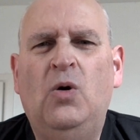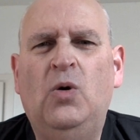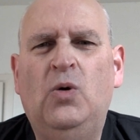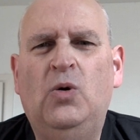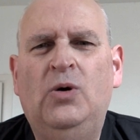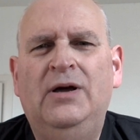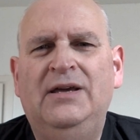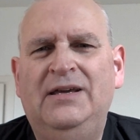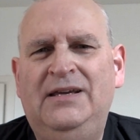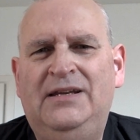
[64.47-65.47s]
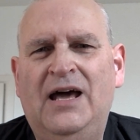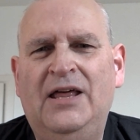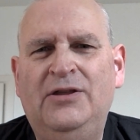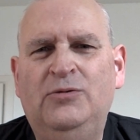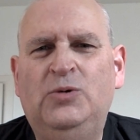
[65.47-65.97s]
Or in
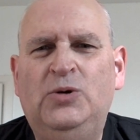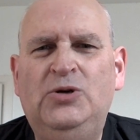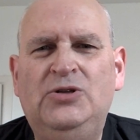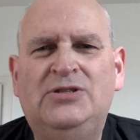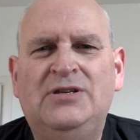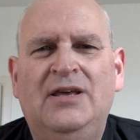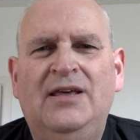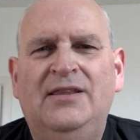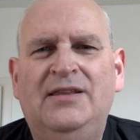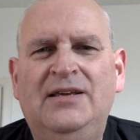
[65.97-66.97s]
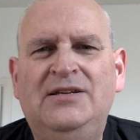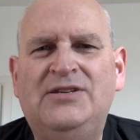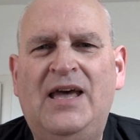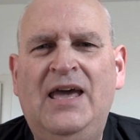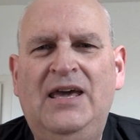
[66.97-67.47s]
other words,
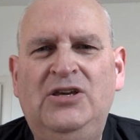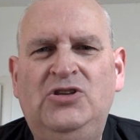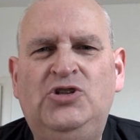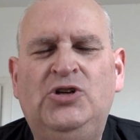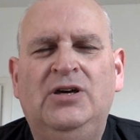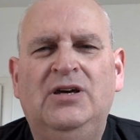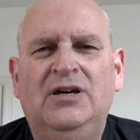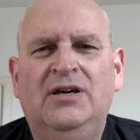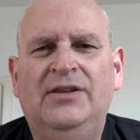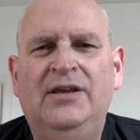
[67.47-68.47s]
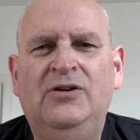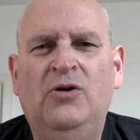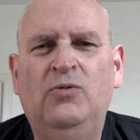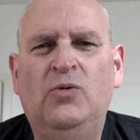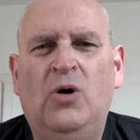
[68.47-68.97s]
things age, and they
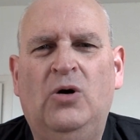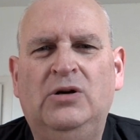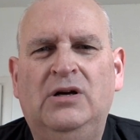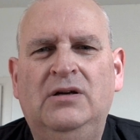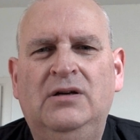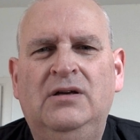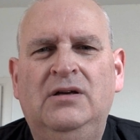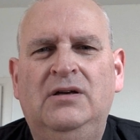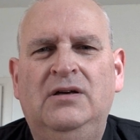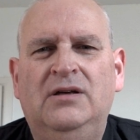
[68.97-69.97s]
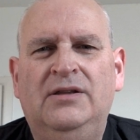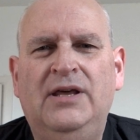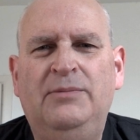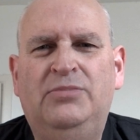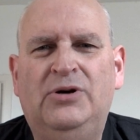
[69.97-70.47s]
go wrong, and
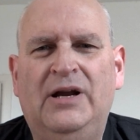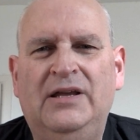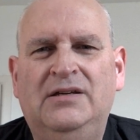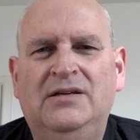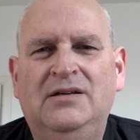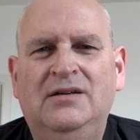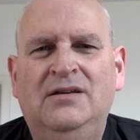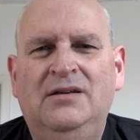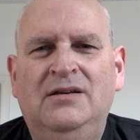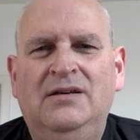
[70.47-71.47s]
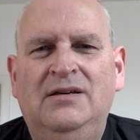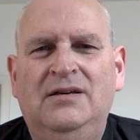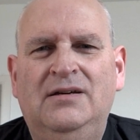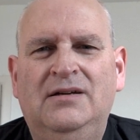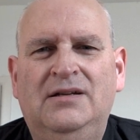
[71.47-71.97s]
they break,
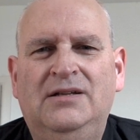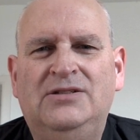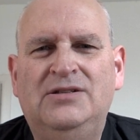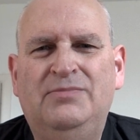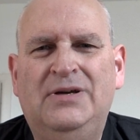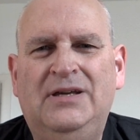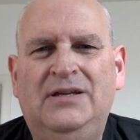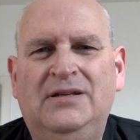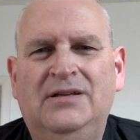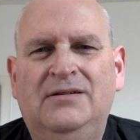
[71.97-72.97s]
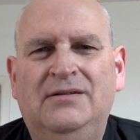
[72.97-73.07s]
and it's a pain.